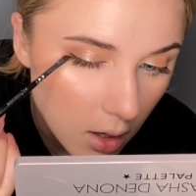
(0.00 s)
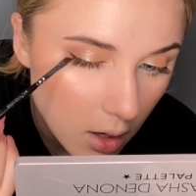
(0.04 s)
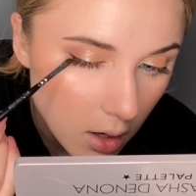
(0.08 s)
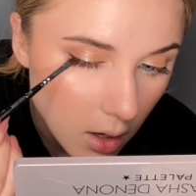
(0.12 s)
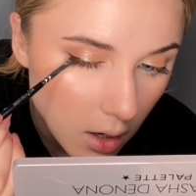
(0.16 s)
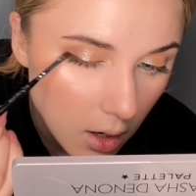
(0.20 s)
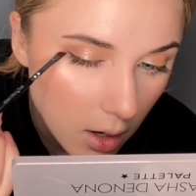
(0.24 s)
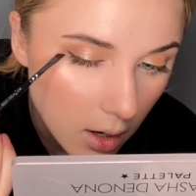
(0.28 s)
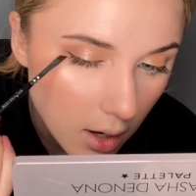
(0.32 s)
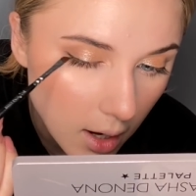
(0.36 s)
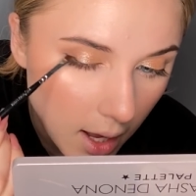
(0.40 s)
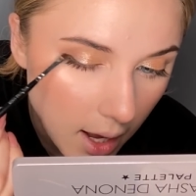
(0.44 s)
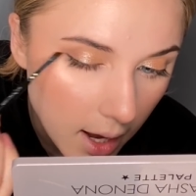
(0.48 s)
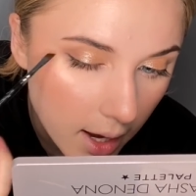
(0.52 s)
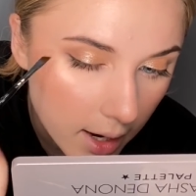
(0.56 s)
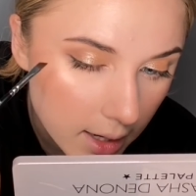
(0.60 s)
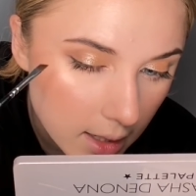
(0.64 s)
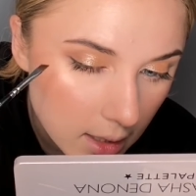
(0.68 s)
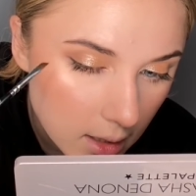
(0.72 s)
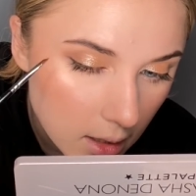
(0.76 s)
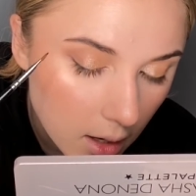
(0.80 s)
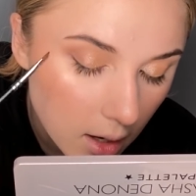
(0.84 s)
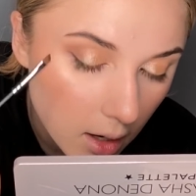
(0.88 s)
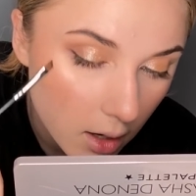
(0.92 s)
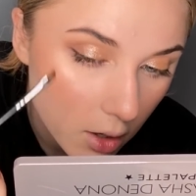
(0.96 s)

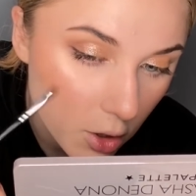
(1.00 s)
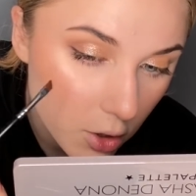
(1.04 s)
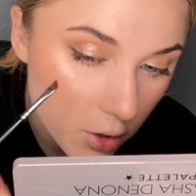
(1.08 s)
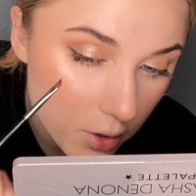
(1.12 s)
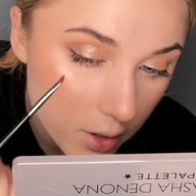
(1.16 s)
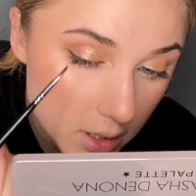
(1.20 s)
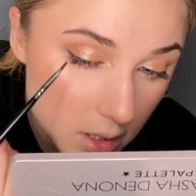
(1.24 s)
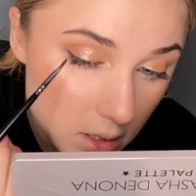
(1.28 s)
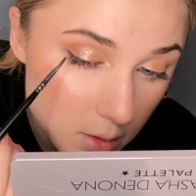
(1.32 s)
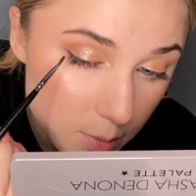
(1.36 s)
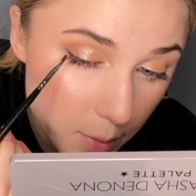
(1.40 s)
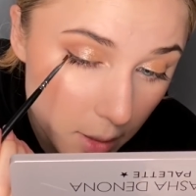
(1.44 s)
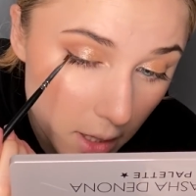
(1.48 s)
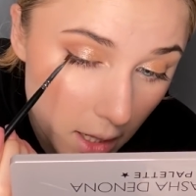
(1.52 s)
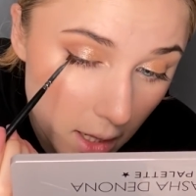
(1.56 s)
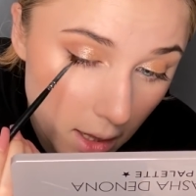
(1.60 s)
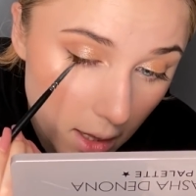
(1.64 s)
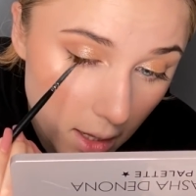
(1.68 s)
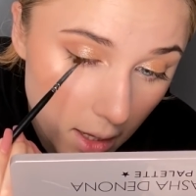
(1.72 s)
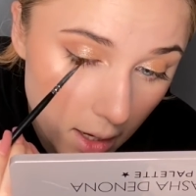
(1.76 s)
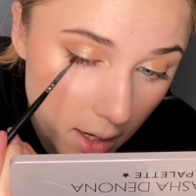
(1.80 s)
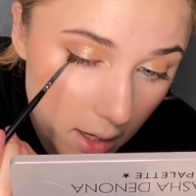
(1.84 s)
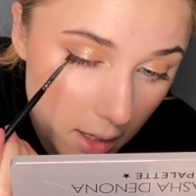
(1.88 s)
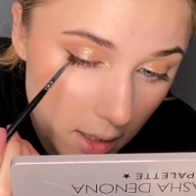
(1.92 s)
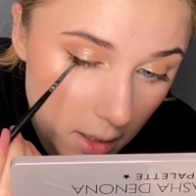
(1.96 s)
line, a crisp
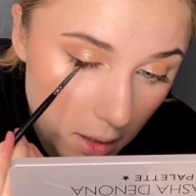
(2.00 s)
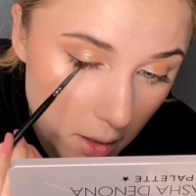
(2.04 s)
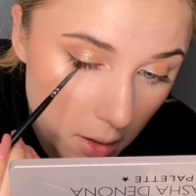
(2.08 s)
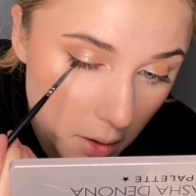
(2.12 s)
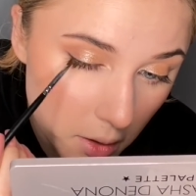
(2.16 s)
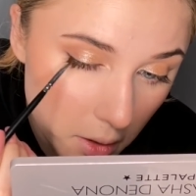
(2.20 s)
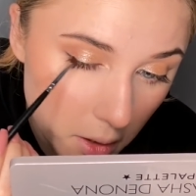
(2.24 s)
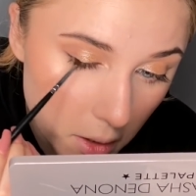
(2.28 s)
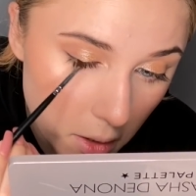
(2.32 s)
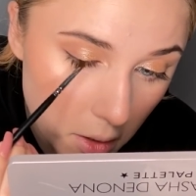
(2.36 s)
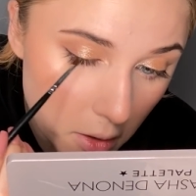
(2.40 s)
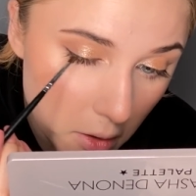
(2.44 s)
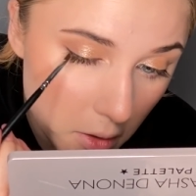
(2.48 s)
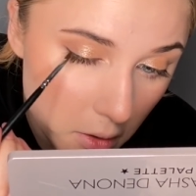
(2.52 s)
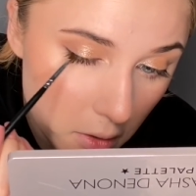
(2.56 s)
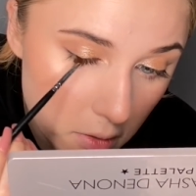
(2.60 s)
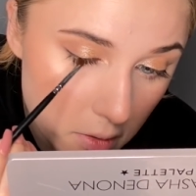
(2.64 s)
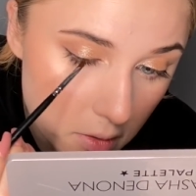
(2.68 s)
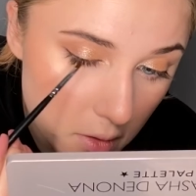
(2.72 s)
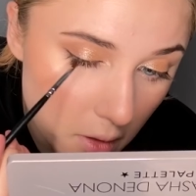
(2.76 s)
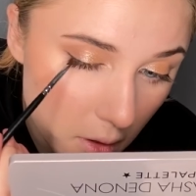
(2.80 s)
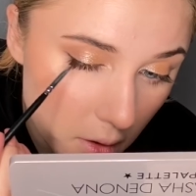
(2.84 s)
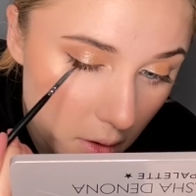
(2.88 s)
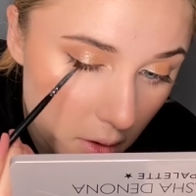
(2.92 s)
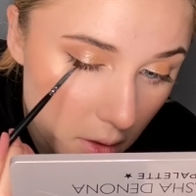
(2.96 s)
line, you can
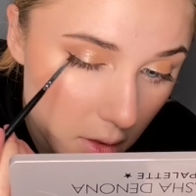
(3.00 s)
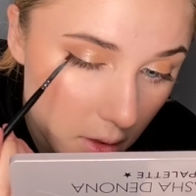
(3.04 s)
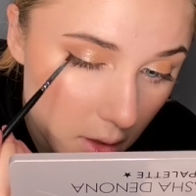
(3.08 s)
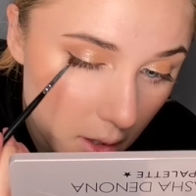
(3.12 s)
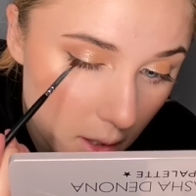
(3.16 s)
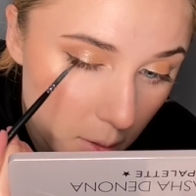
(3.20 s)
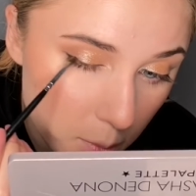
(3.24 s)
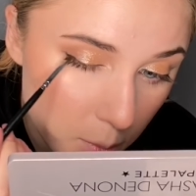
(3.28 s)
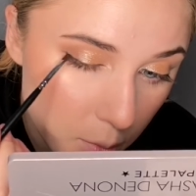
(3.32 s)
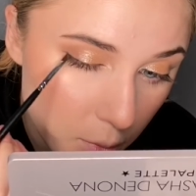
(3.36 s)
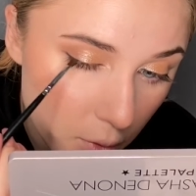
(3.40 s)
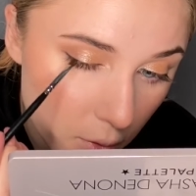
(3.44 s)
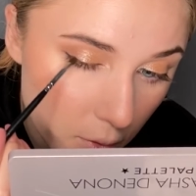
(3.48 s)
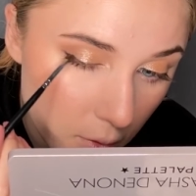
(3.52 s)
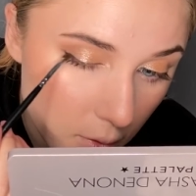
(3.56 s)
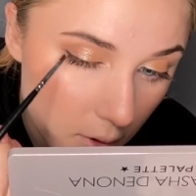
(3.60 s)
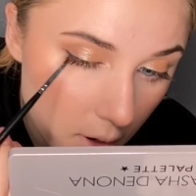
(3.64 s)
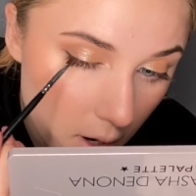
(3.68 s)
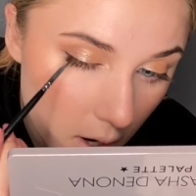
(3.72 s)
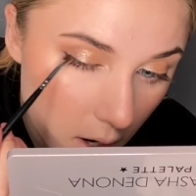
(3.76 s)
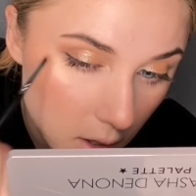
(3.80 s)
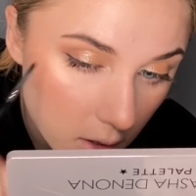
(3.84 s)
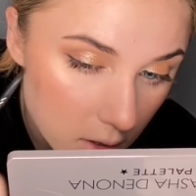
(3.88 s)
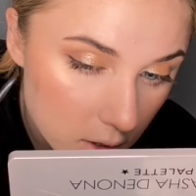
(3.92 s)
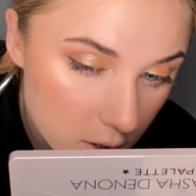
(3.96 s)
use the
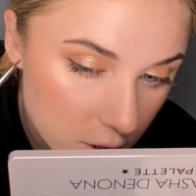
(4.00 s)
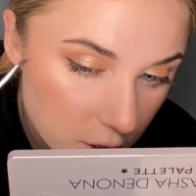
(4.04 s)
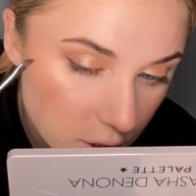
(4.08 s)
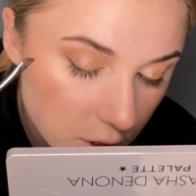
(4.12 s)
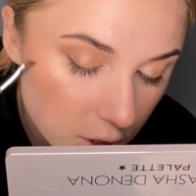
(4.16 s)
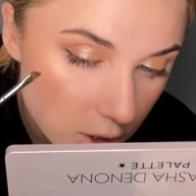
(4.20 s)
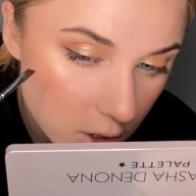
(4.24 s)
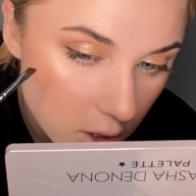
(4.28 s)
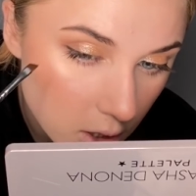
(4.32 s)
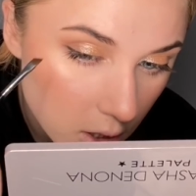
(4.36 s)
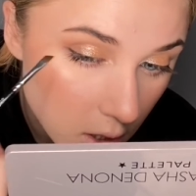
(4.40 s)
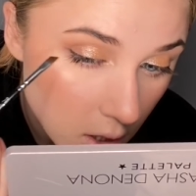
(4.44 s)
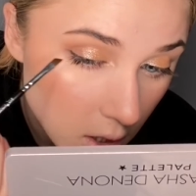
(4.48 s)
brush